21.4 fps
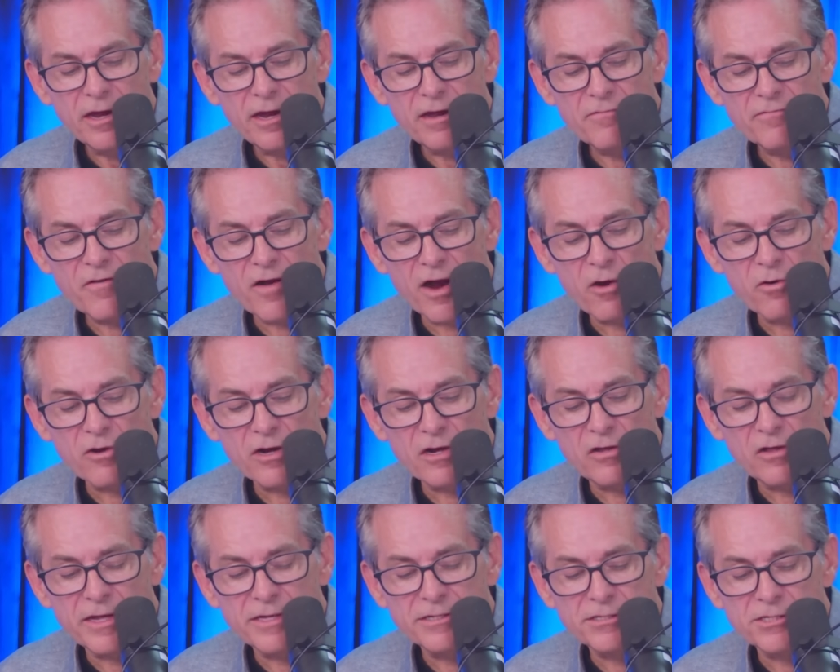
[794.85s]

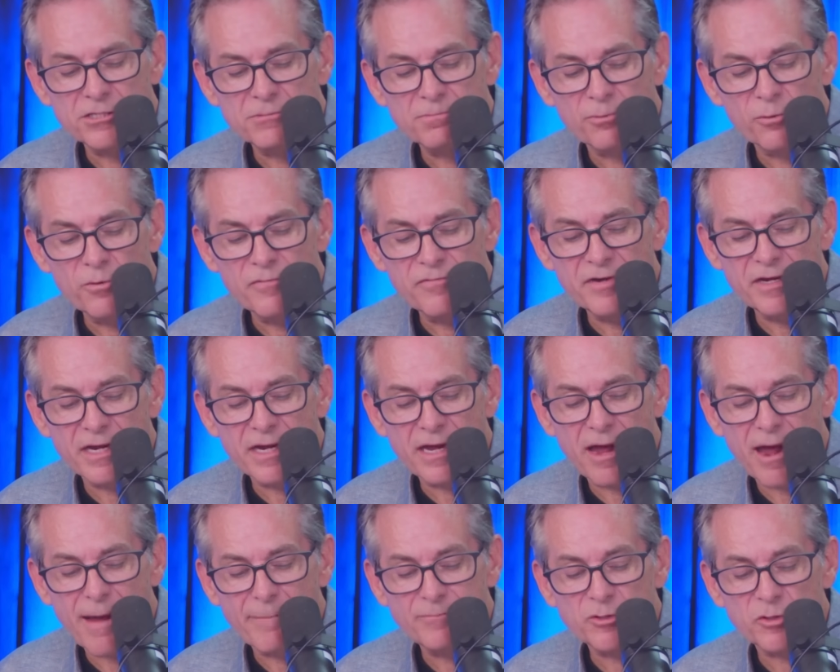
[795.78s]
EnviroCleanse is proven to
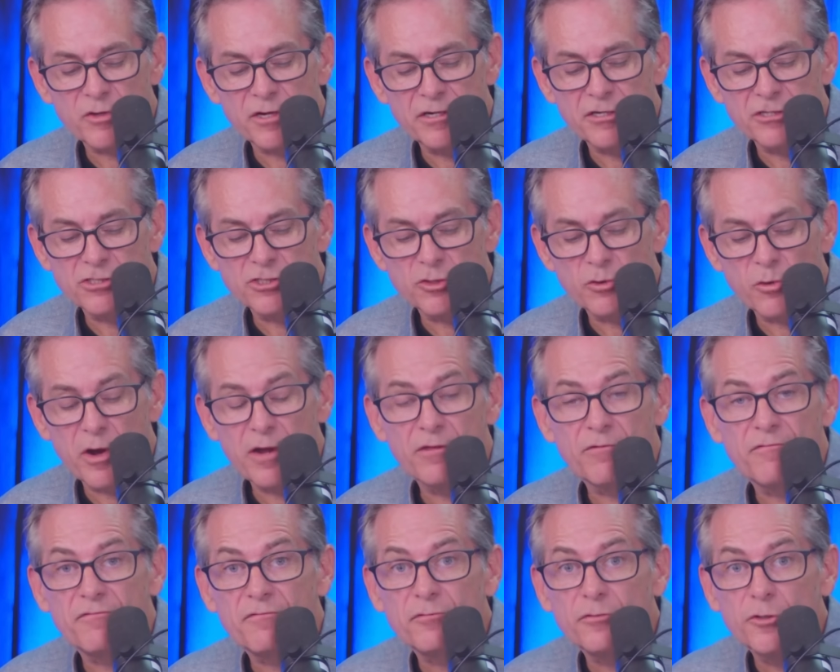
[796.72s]
capture and destroy
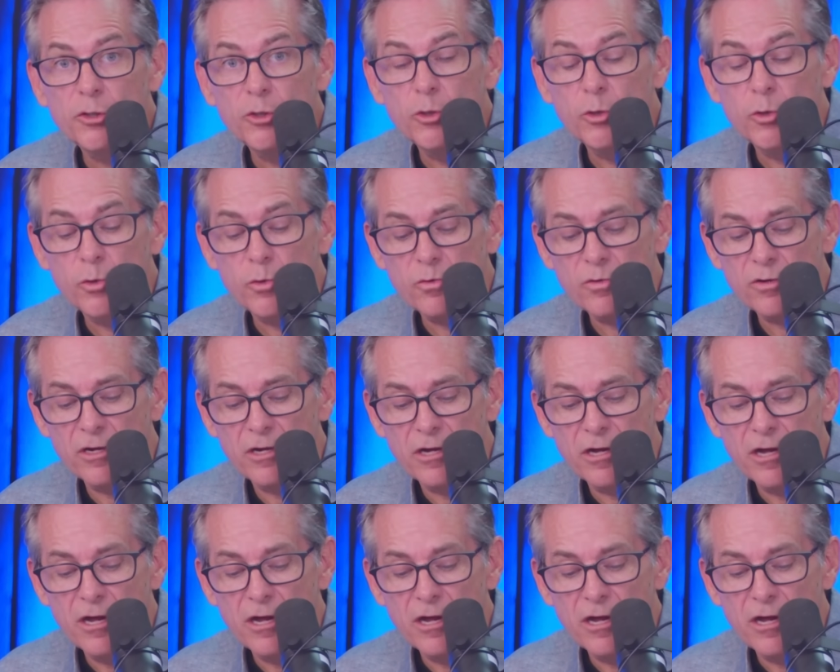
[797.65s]
flu